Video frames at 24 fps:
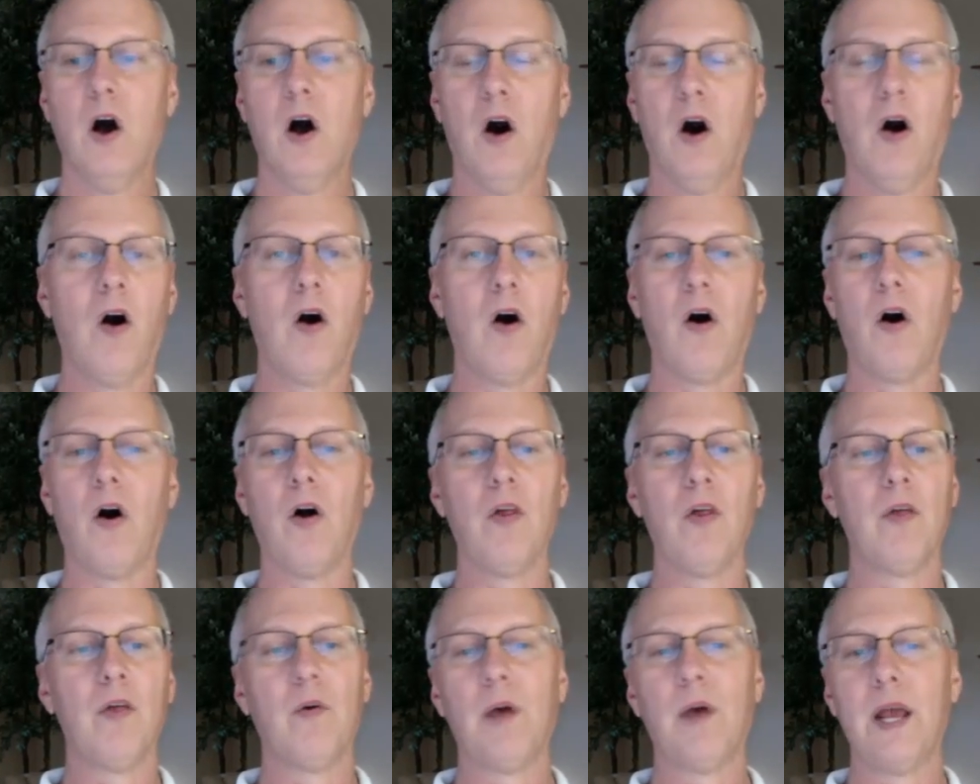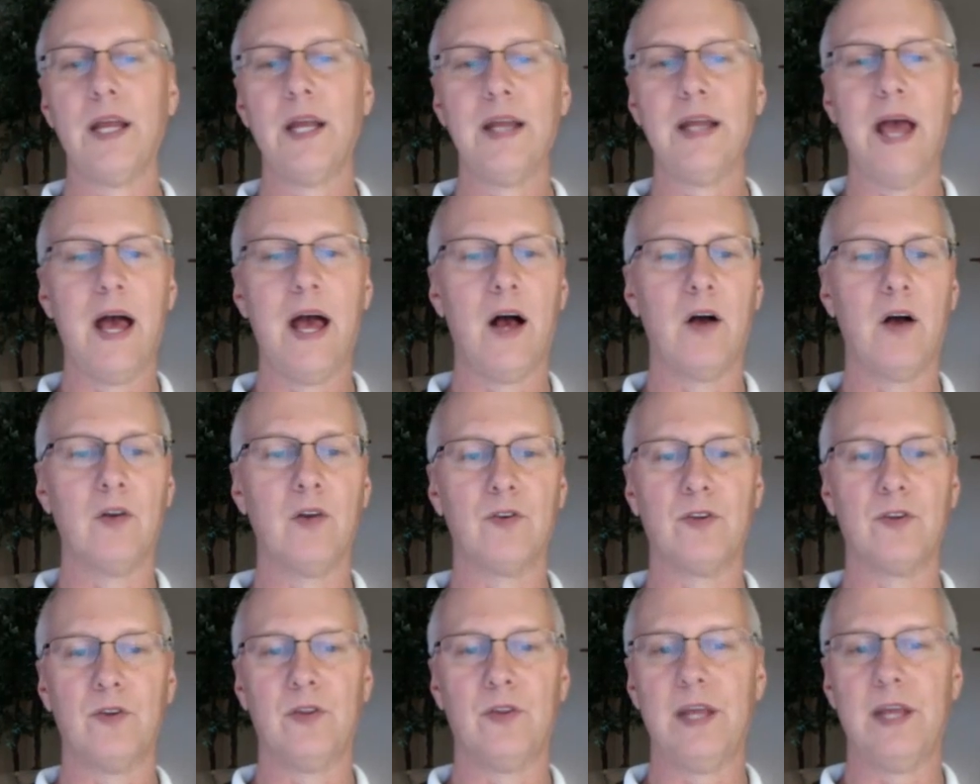All the way
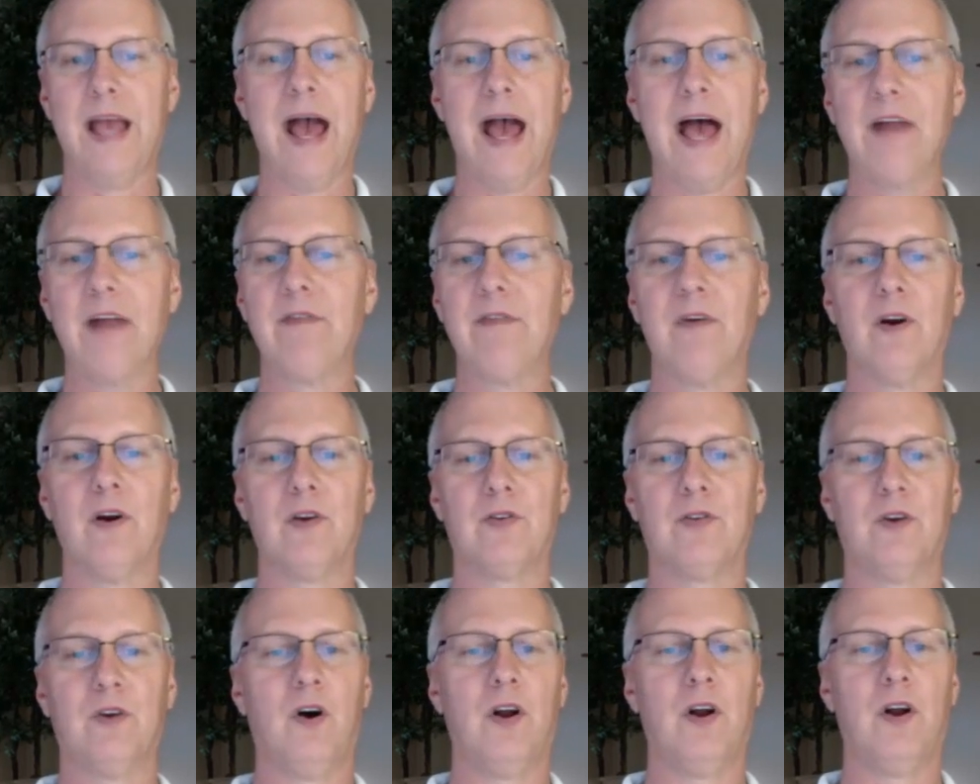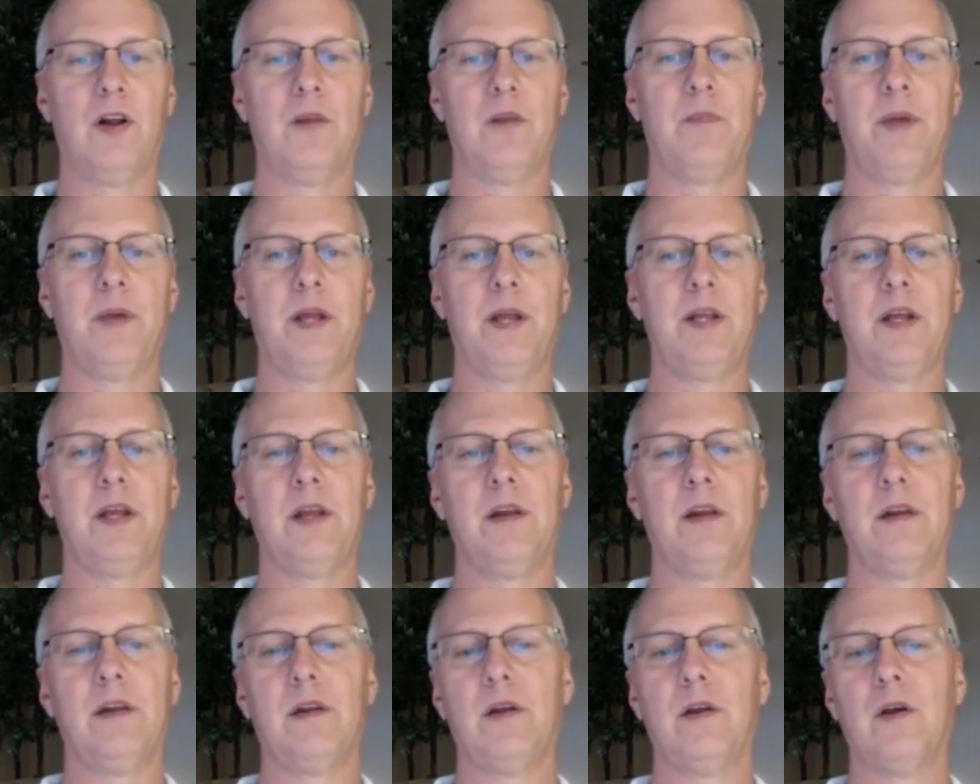down to the adverse audit
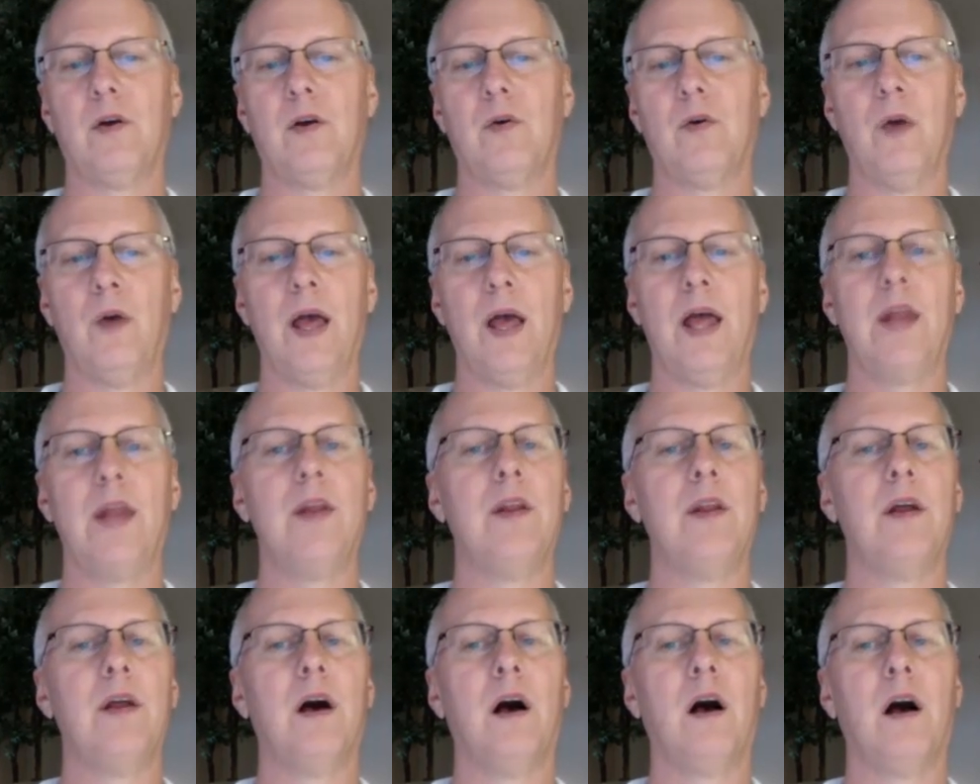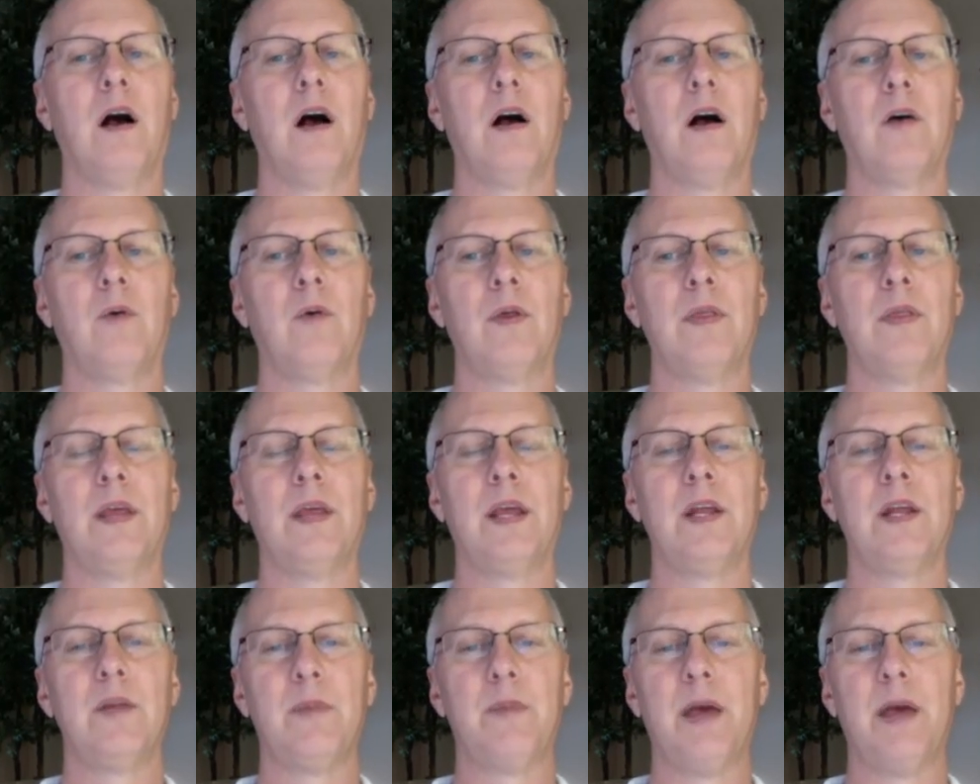opinion when, uh, when
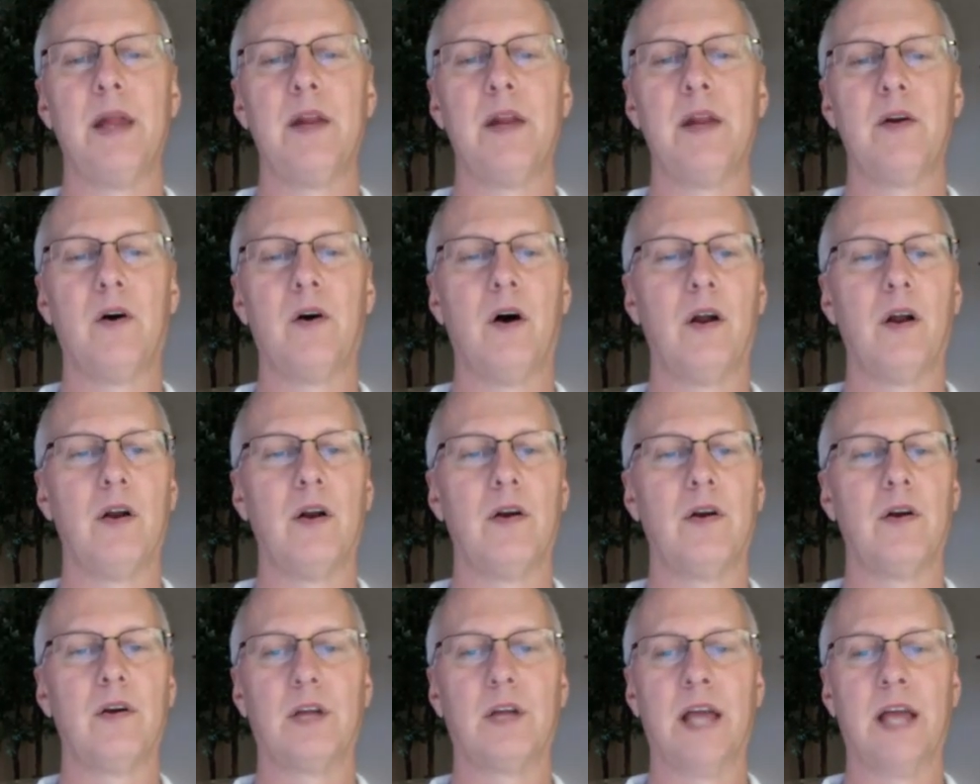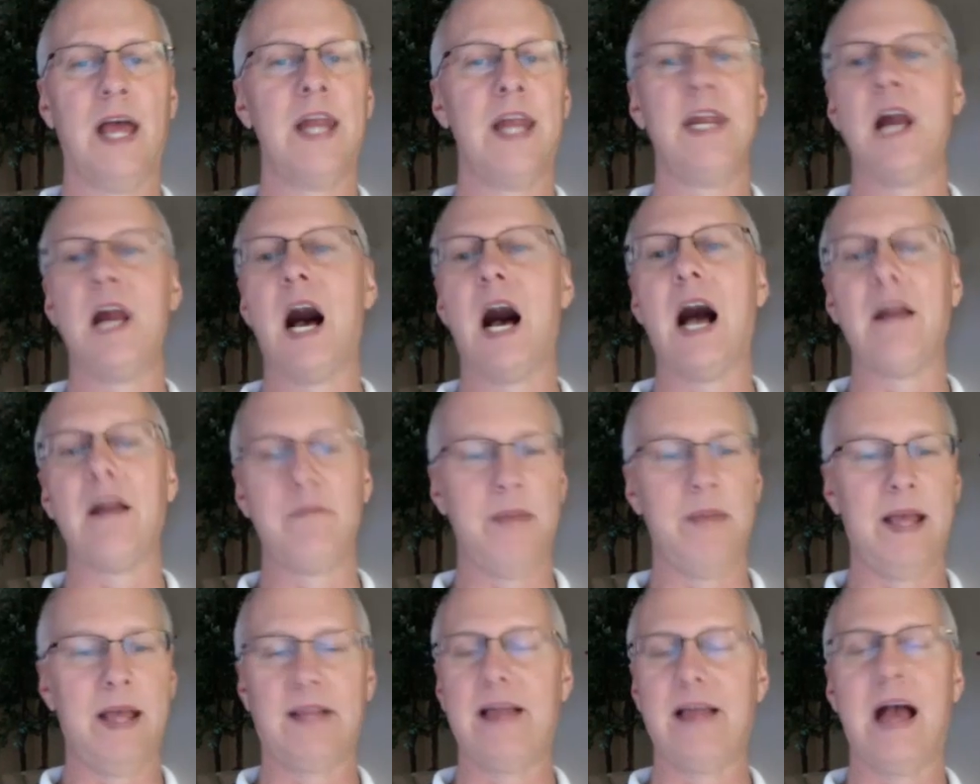the independent auditor cannot
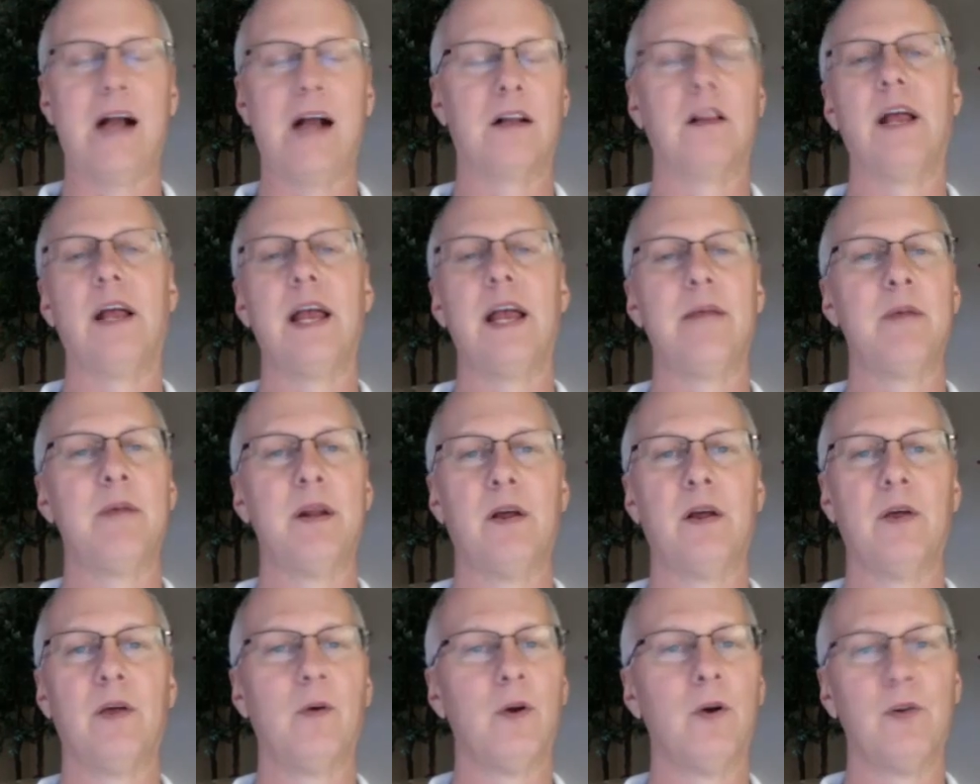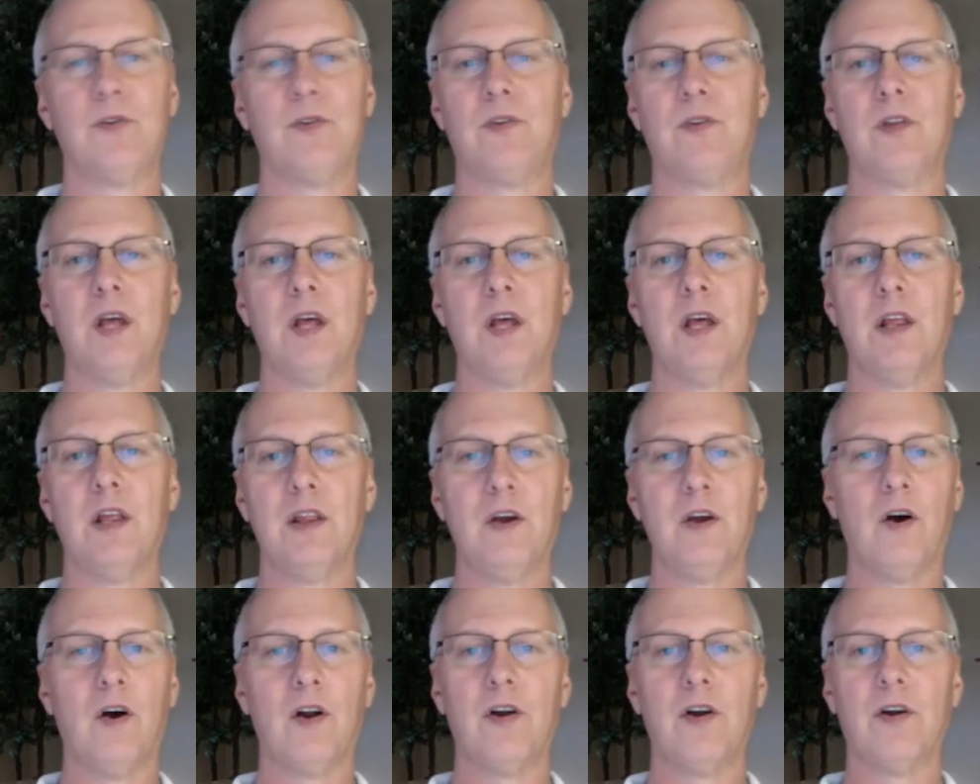make that claim. In other words, the
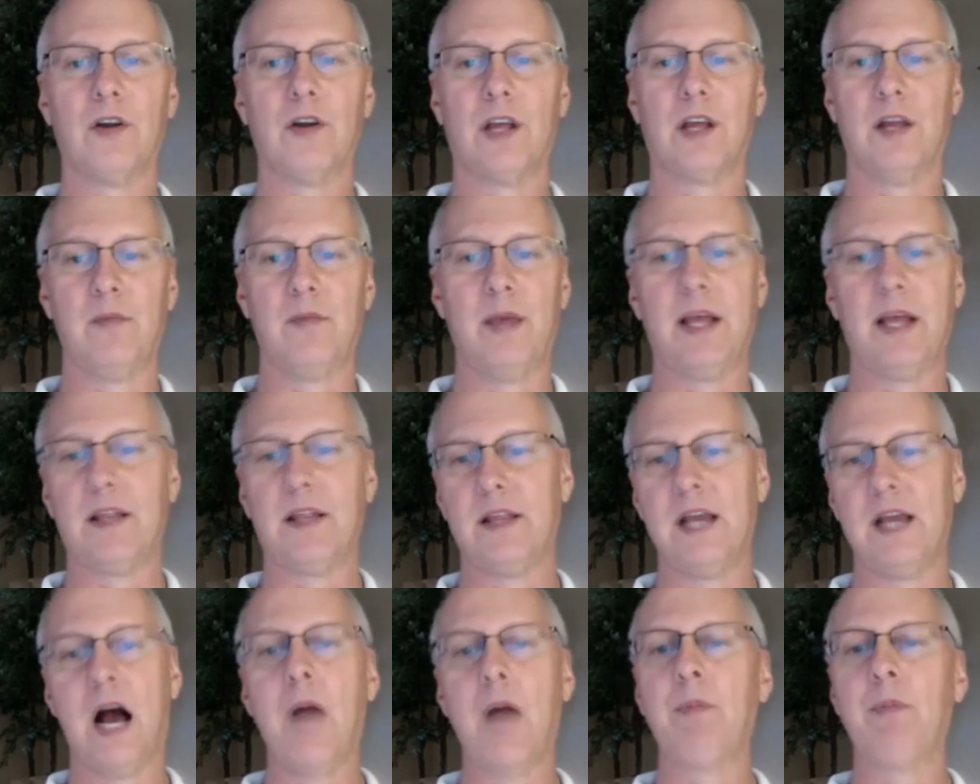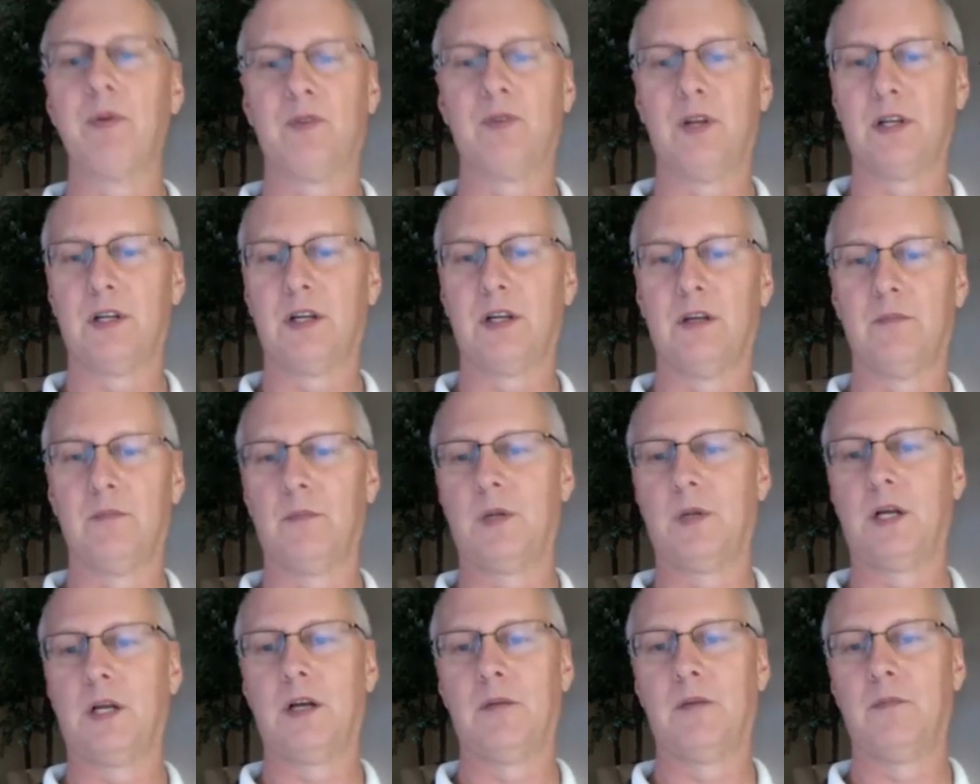auditor can make the opposite com,
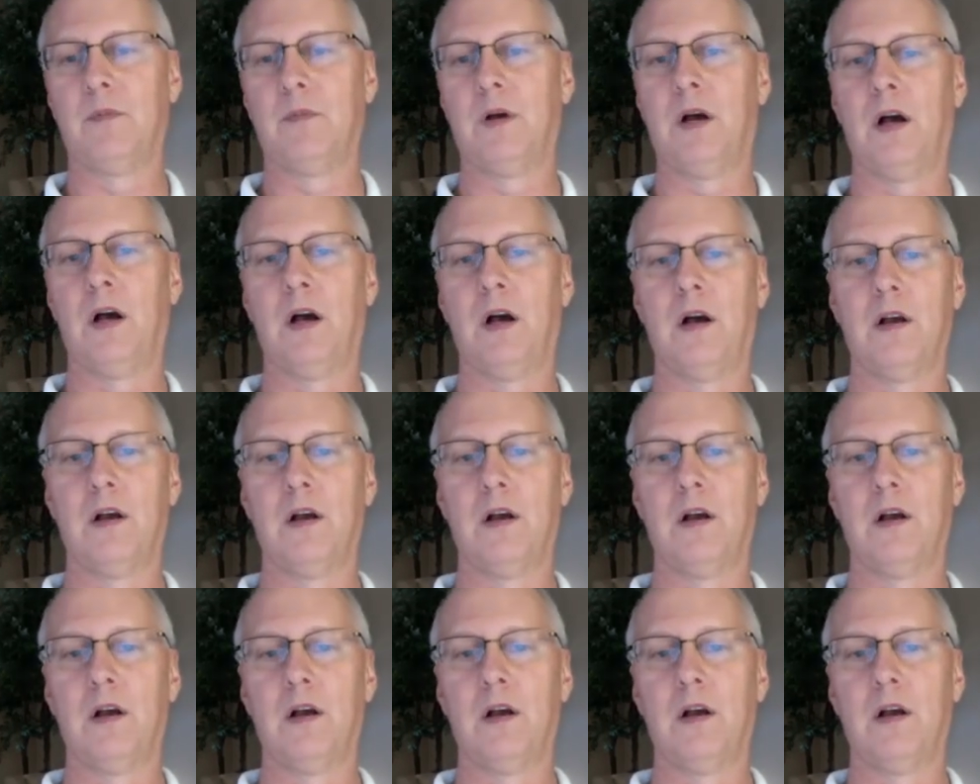com, uh,